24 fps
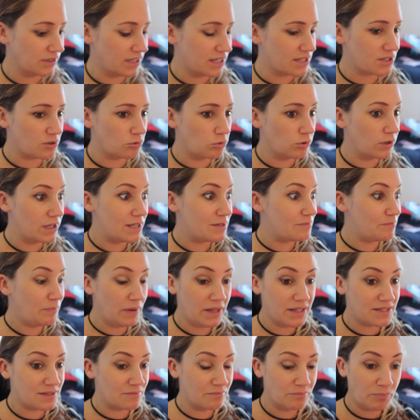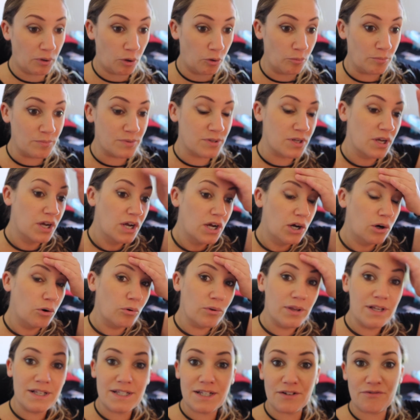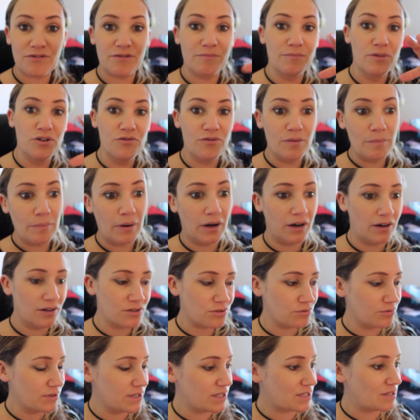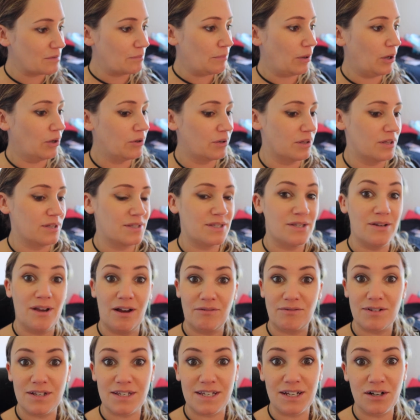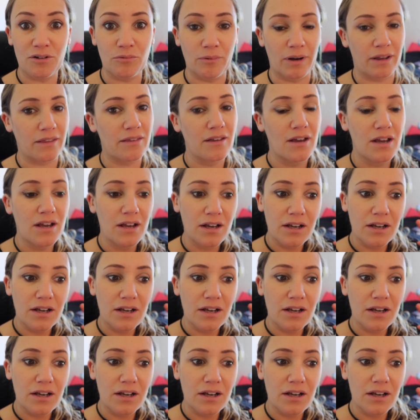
There's all these bits and bobs, all these different moving parts, all these components that you have to deal with